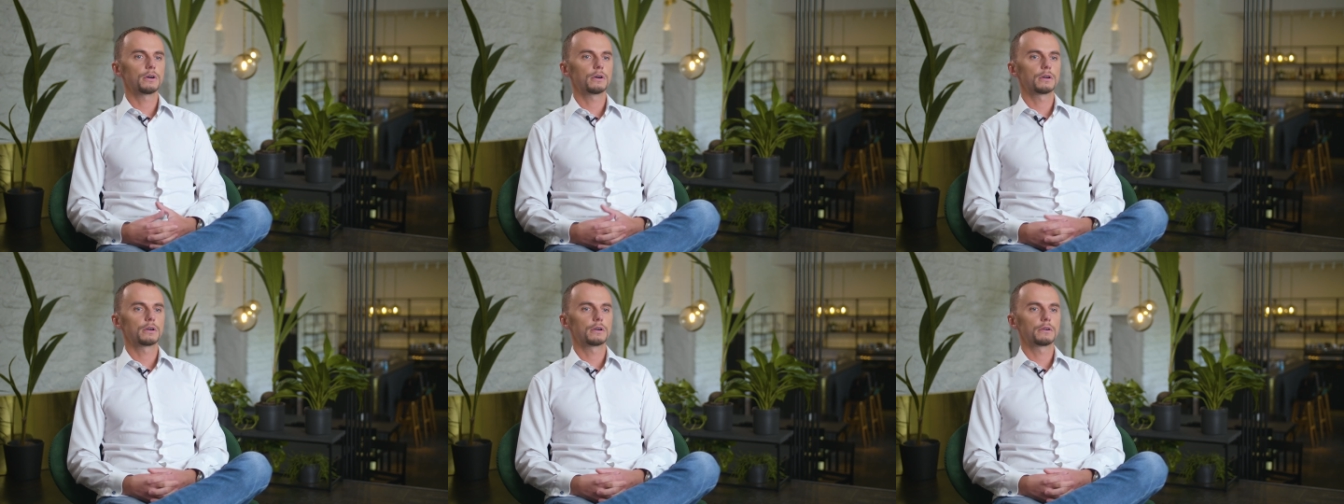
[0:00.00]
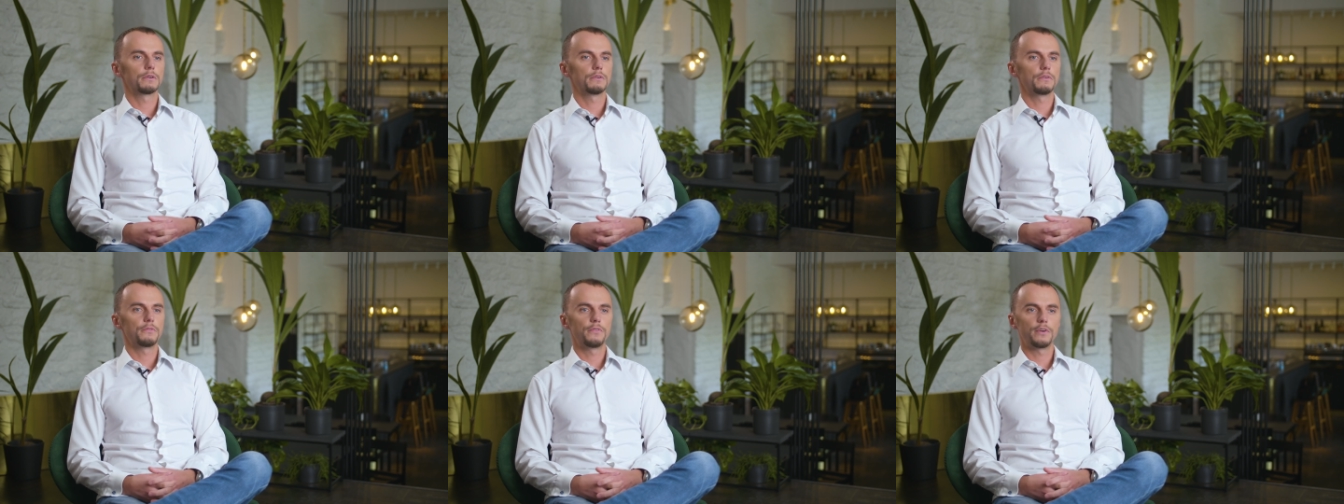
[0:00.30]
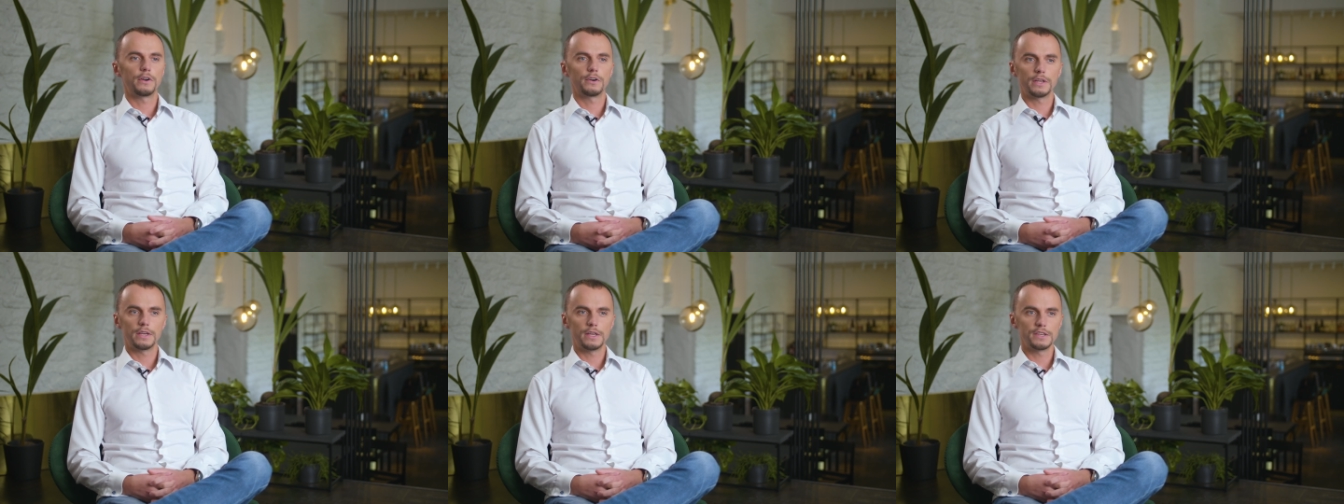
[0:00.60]
are
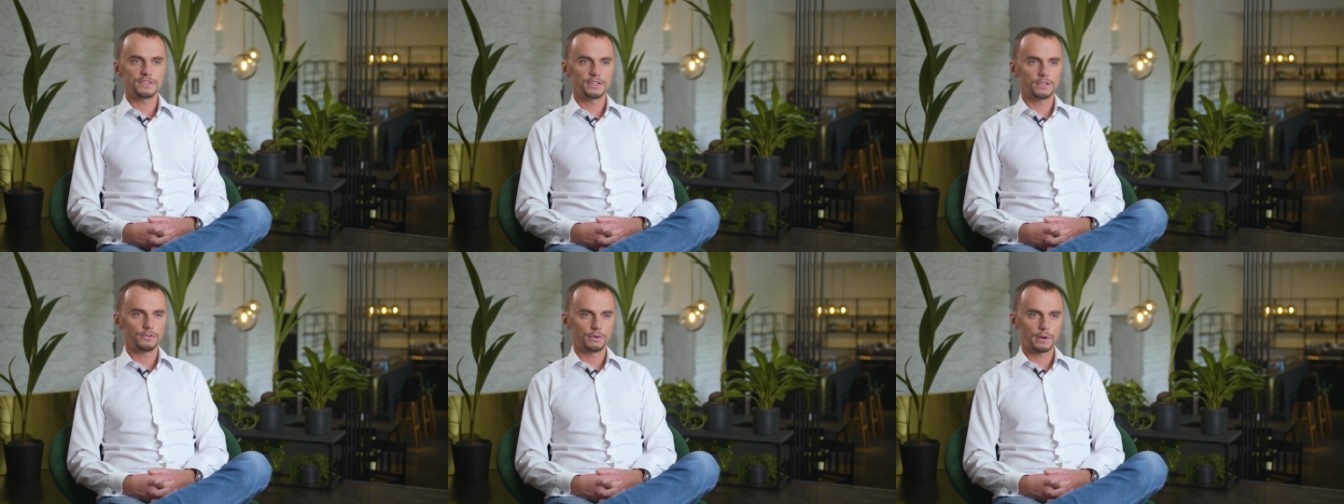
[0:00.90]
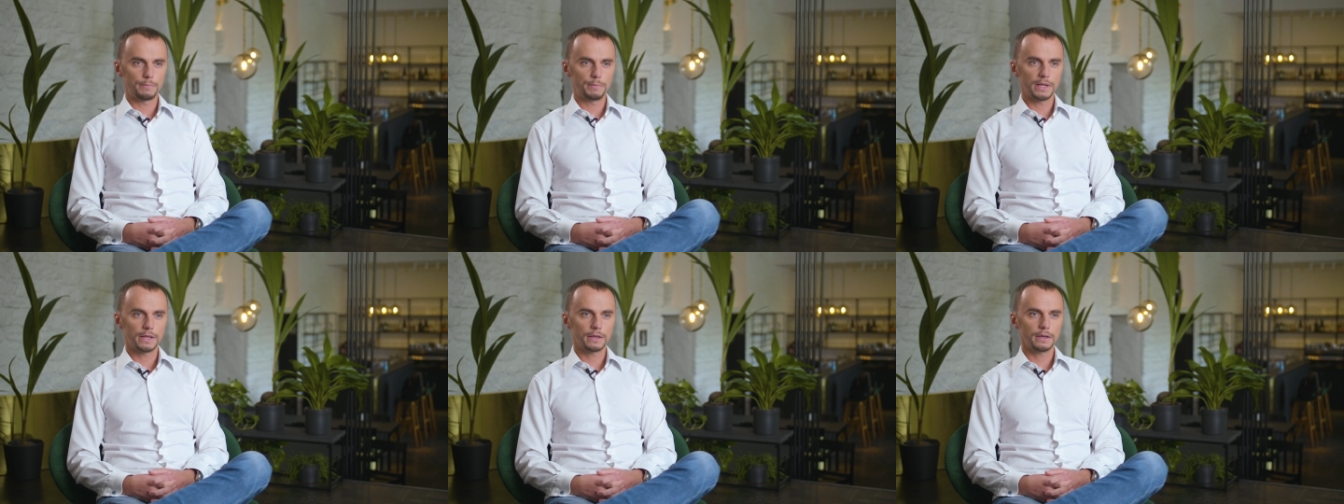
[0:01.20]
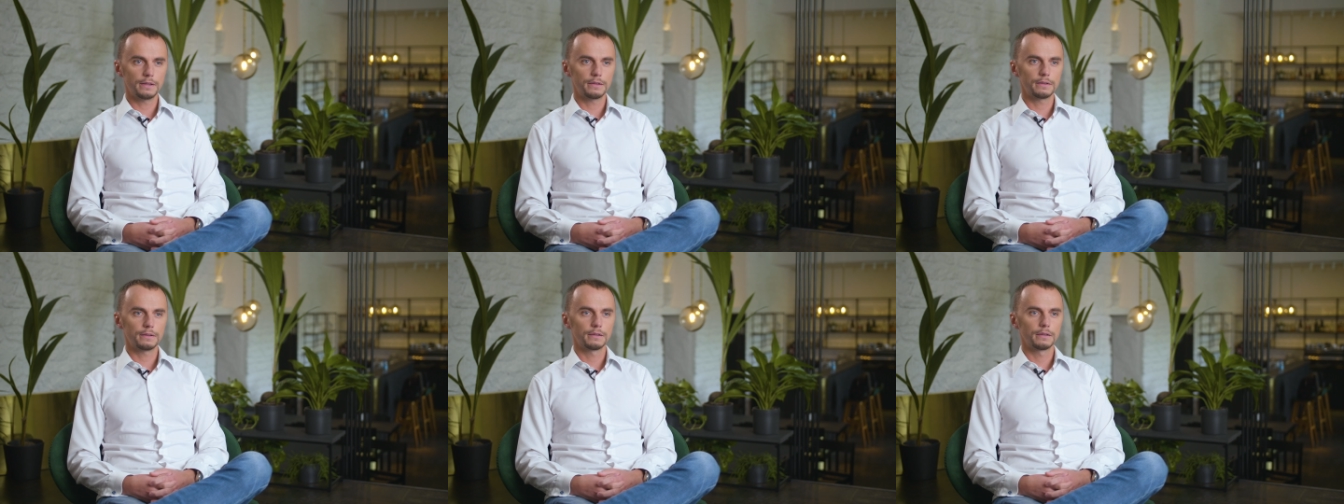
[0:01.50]
very easy to
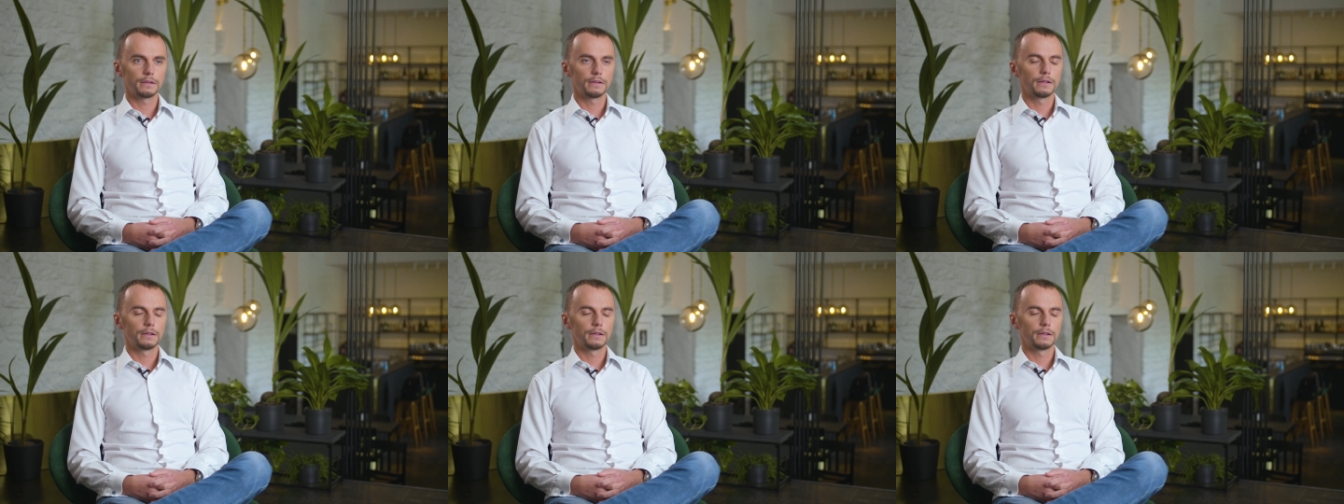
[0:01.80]
replicate.